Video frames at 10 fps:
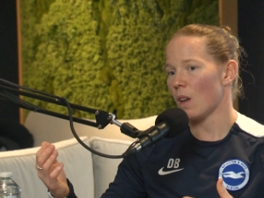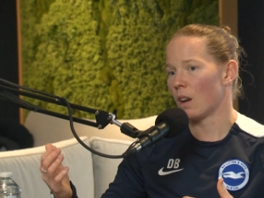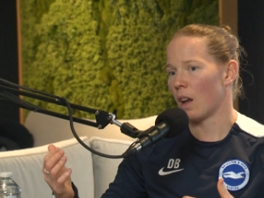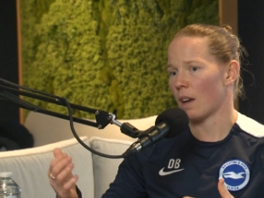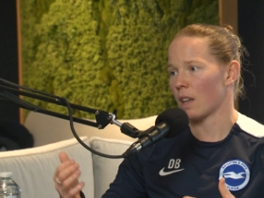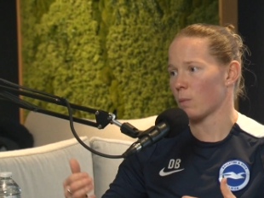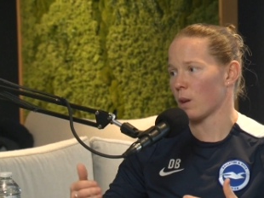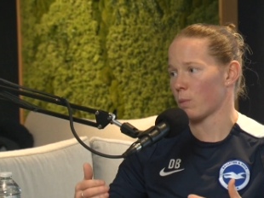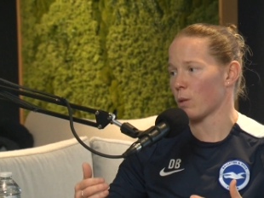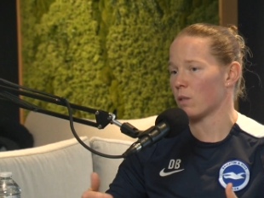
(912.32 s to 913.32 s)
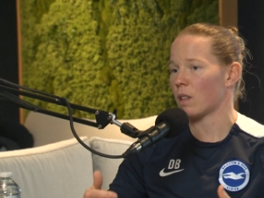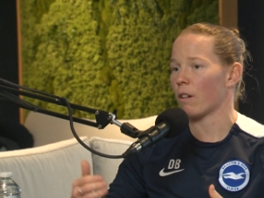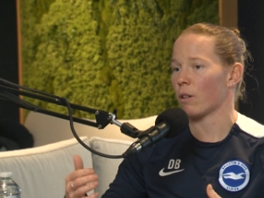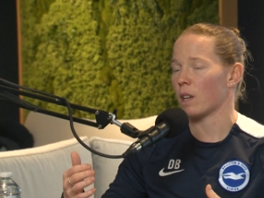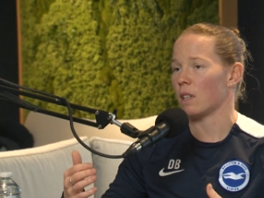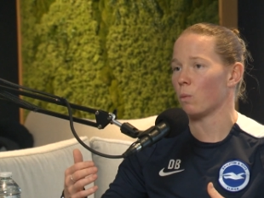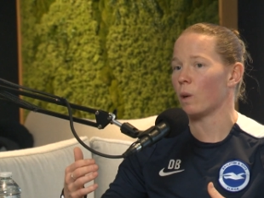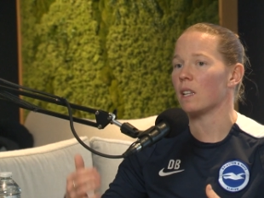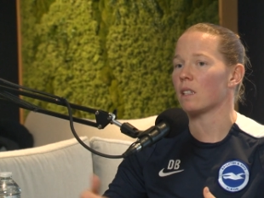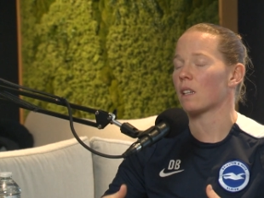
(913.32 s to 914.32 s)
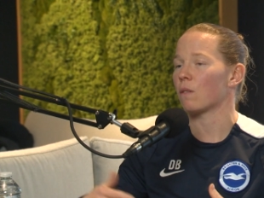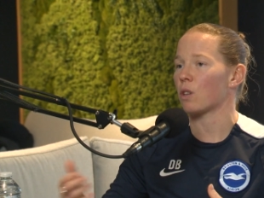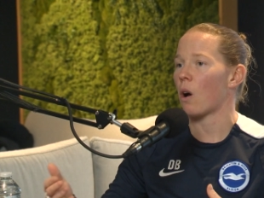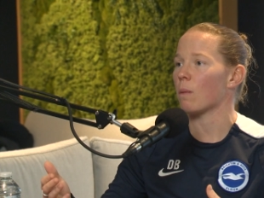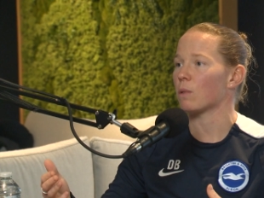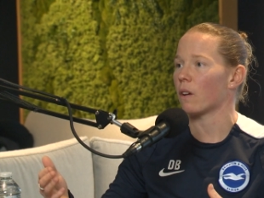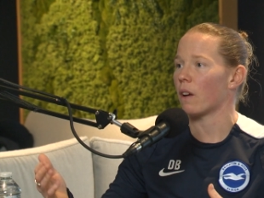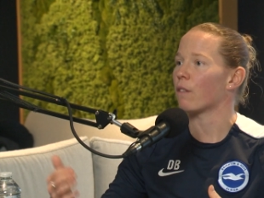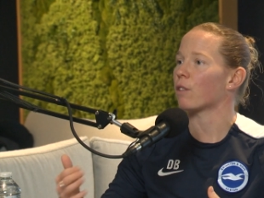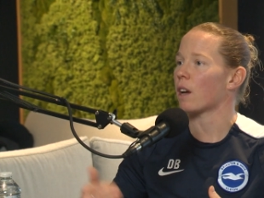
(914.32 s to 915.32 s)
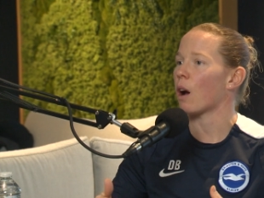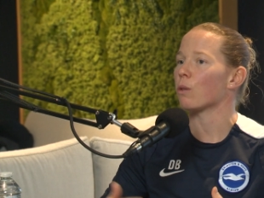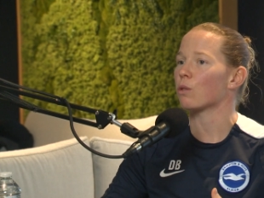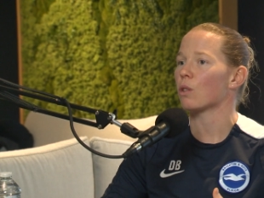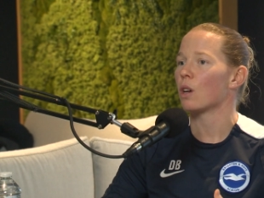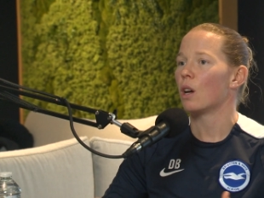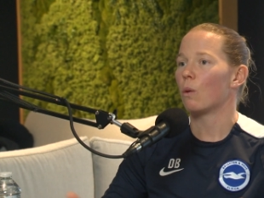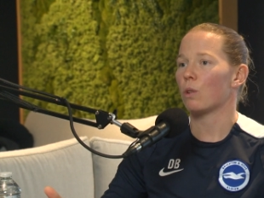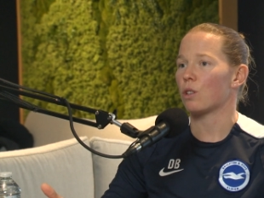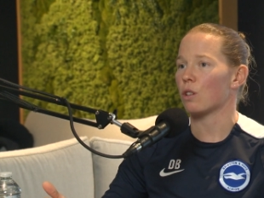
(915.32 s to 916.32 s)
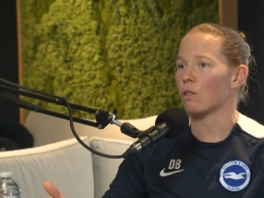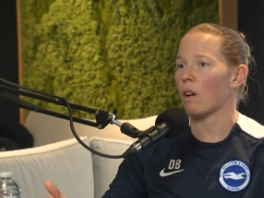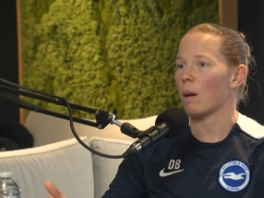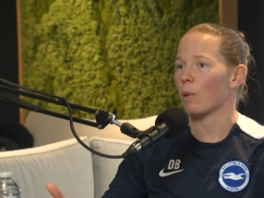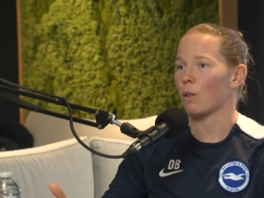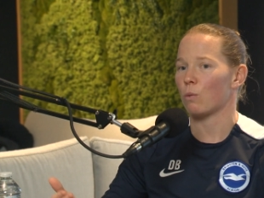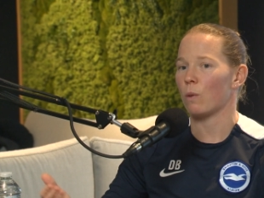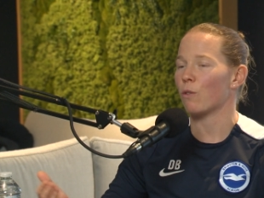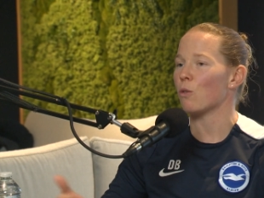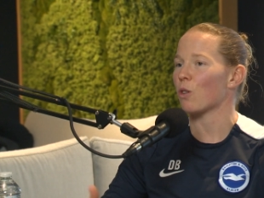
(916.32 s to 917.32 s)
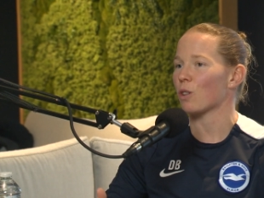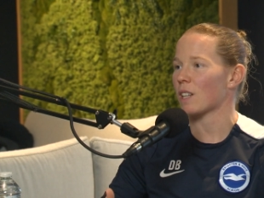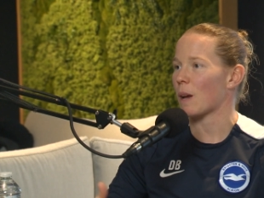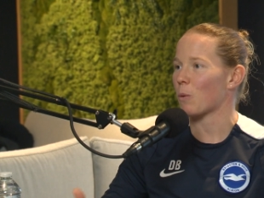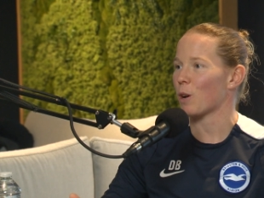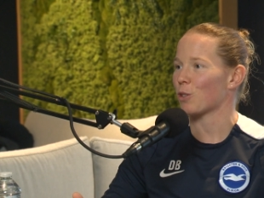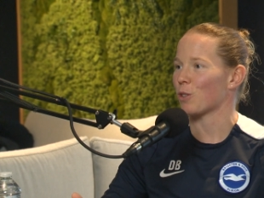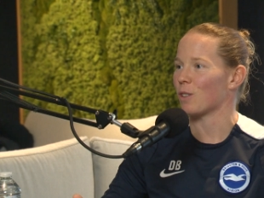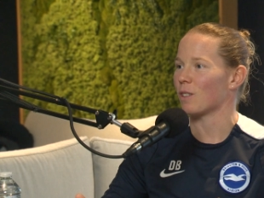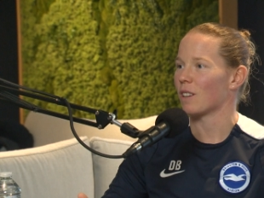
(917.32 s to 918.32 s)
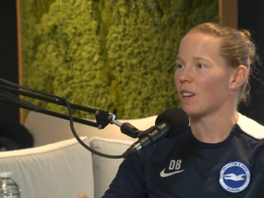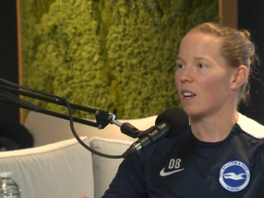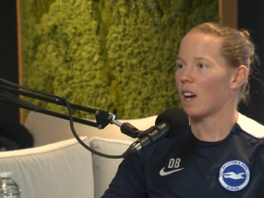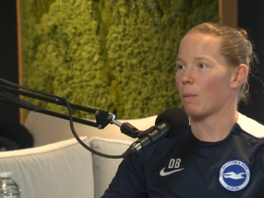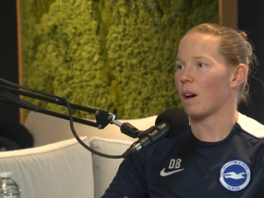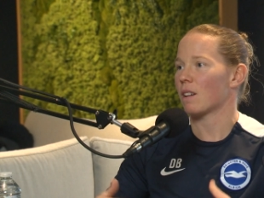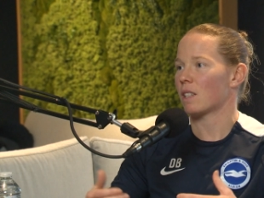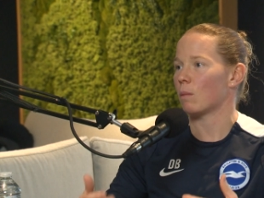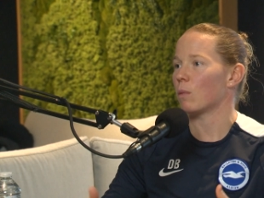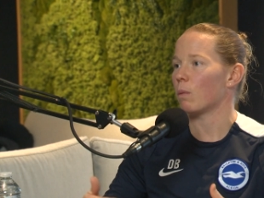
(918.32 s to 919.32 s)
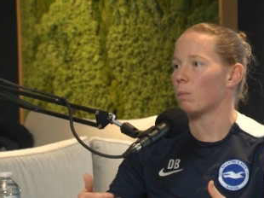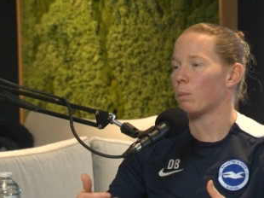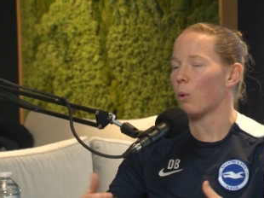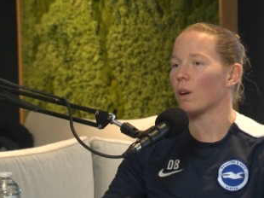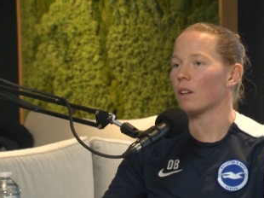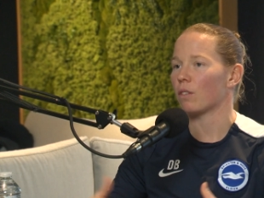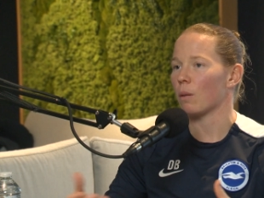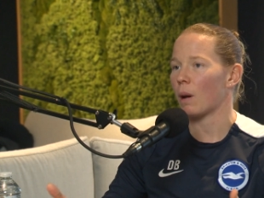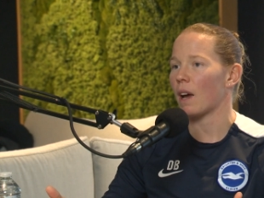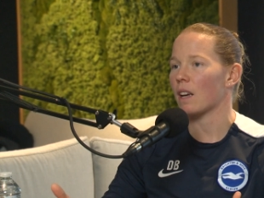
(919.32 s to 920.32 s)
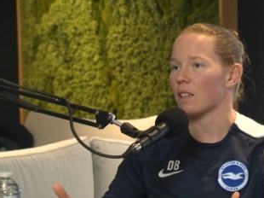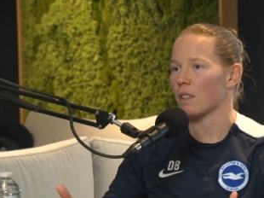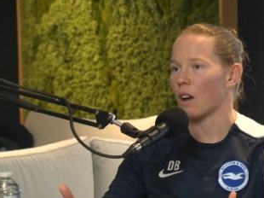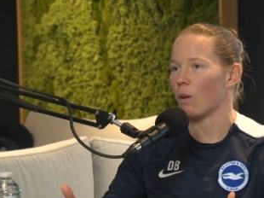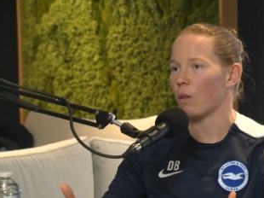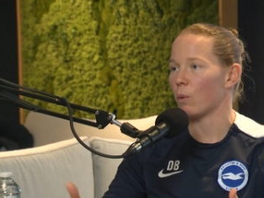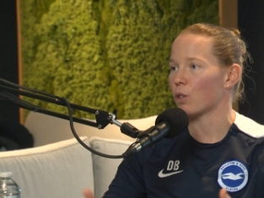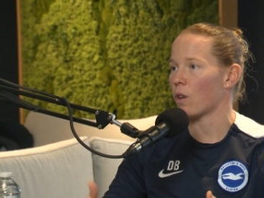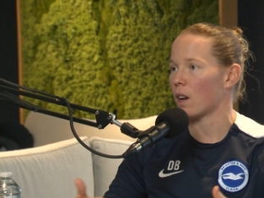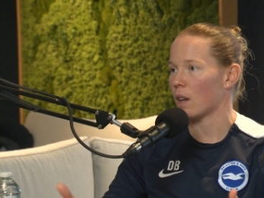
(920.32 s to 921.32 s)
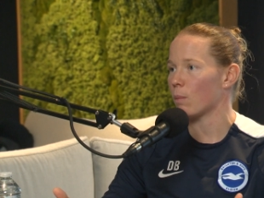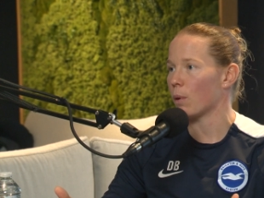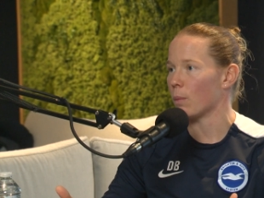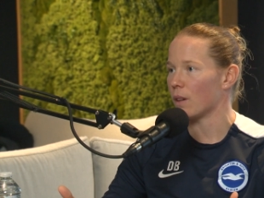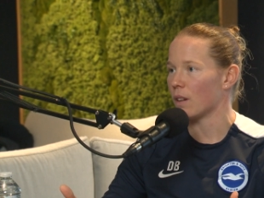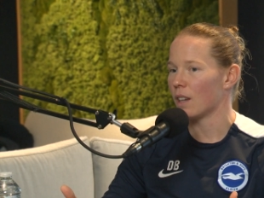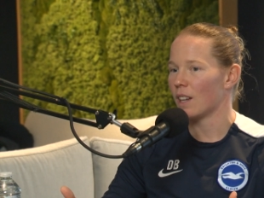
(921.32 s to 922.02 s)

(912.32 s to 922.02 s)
like I suppose with Dario, he's willing to give time to every coach, which is great because we've all got same questions about a similar point of the playing style that we're trying to implement,